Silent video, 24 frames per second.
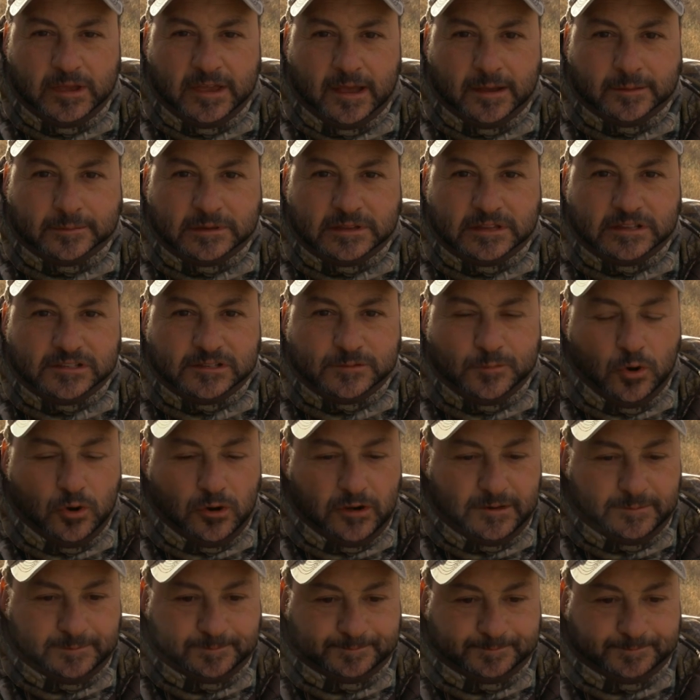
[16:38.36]
came in this
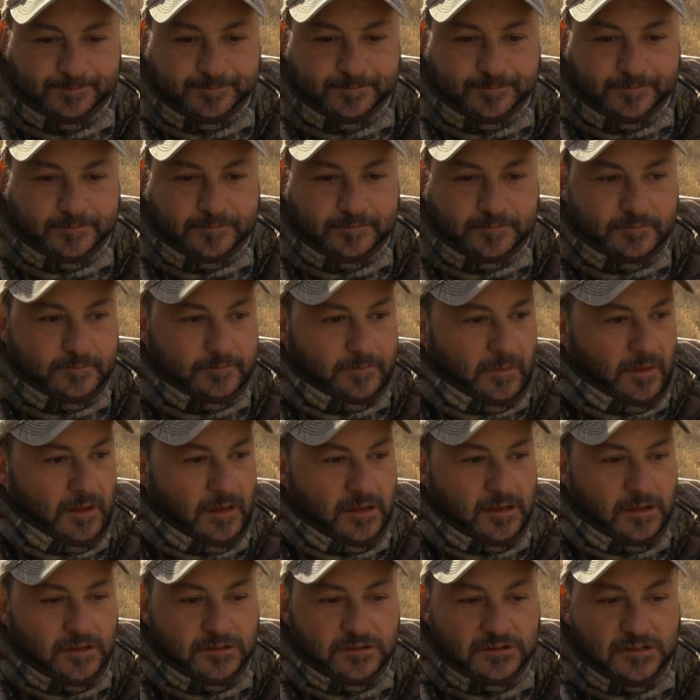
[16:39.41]
morning,
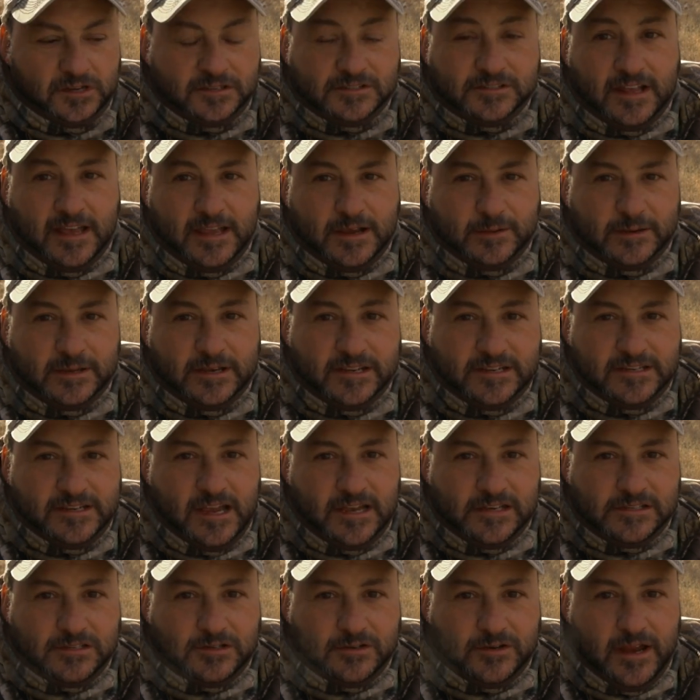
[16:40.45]
just like we did
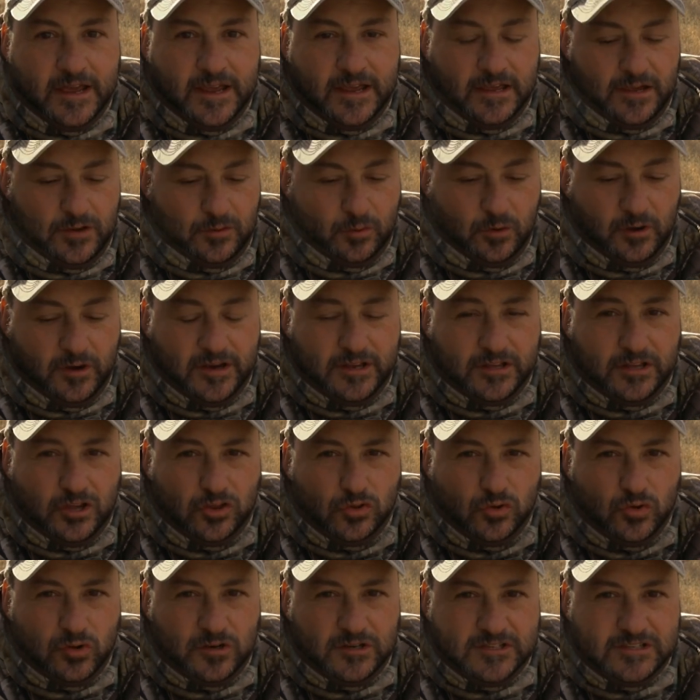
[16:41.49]
yesterday. We're in the
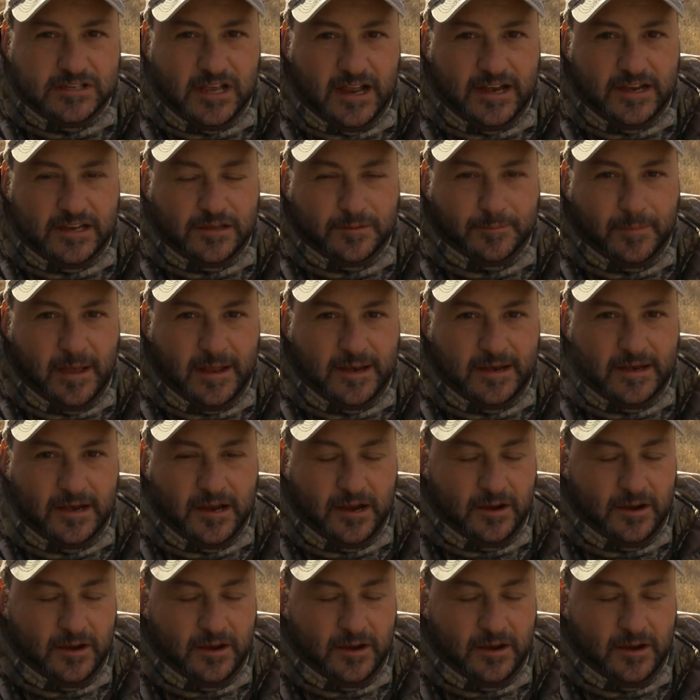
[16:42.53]
north side of the bed